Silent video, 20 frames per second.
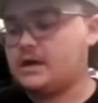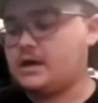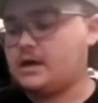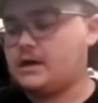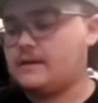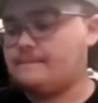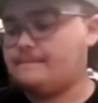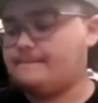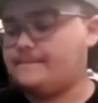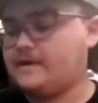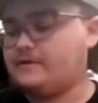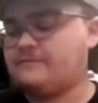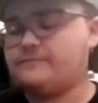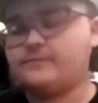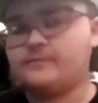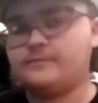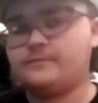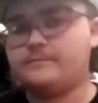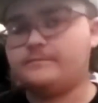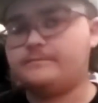
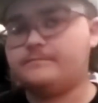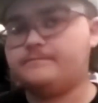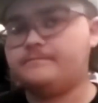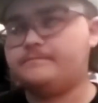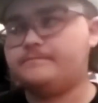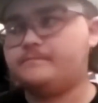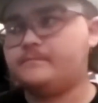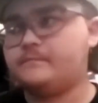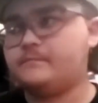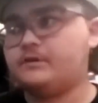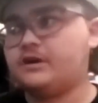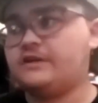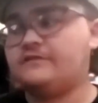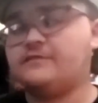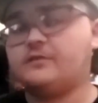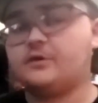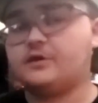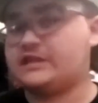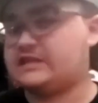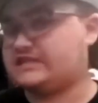But from what
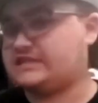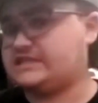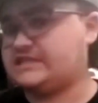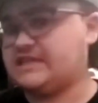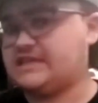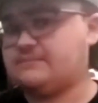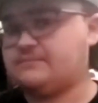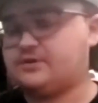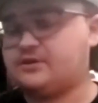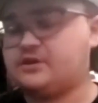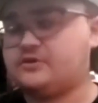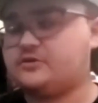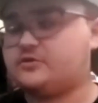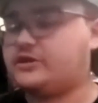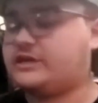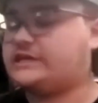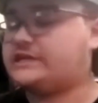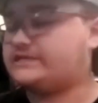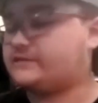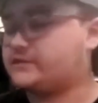I've heard, this is a pretty good
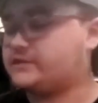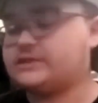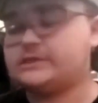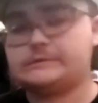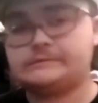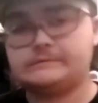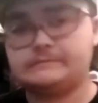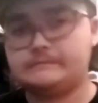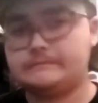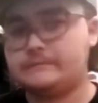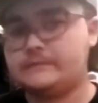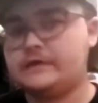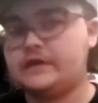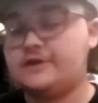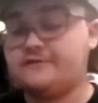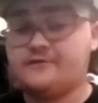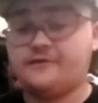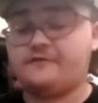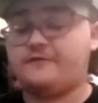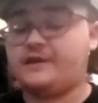transfer. So
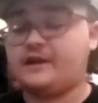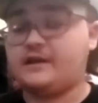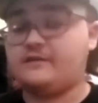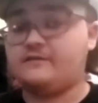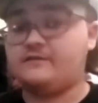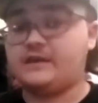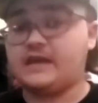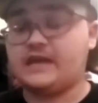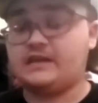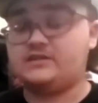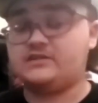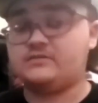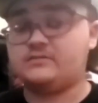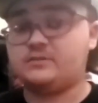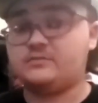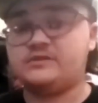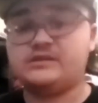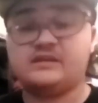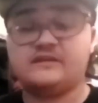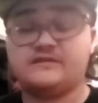if you're a fan of gangster
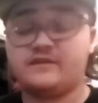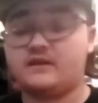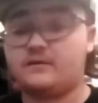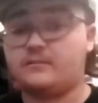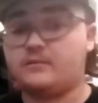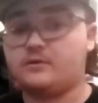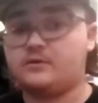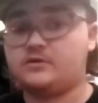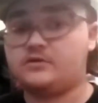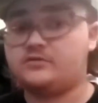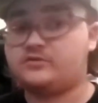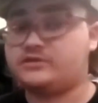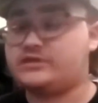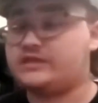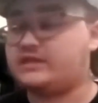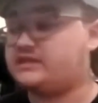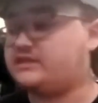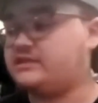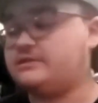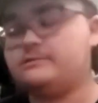movies and a fan of Martin
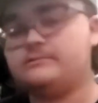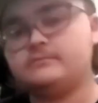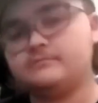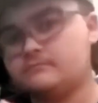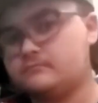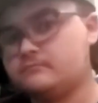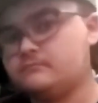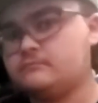Scorsese,